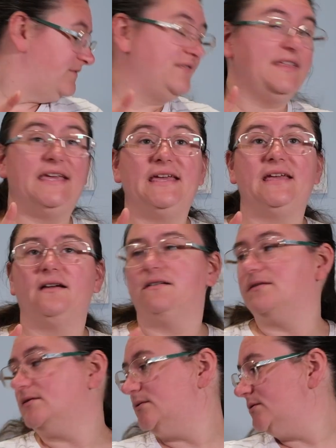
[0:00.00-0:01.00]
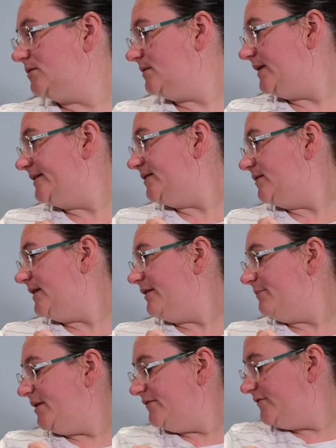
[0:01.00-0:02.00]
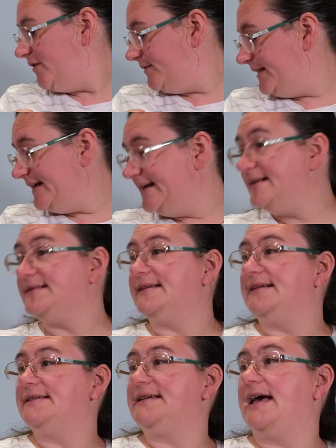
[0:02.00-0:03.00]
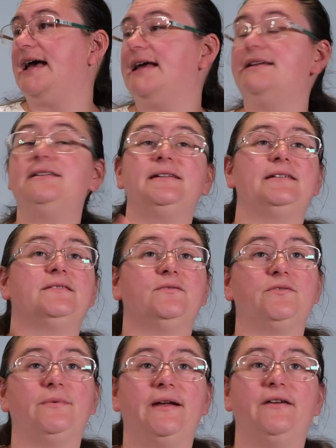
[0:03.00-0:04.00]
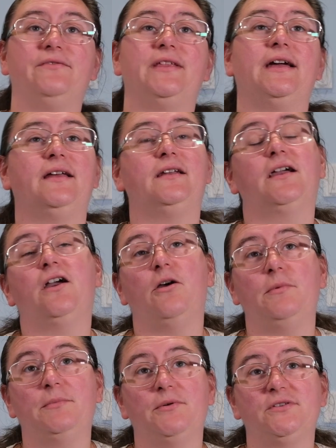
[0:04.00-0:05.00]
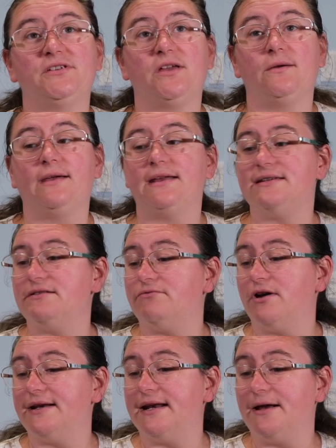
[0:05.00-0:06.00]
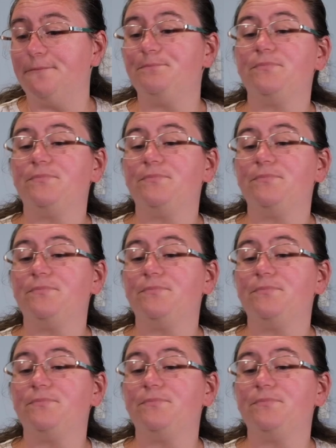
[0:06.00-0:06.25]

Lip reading: don't have my phone easily to hand. It's all the way over there and I can't be bothered to go and get it right now.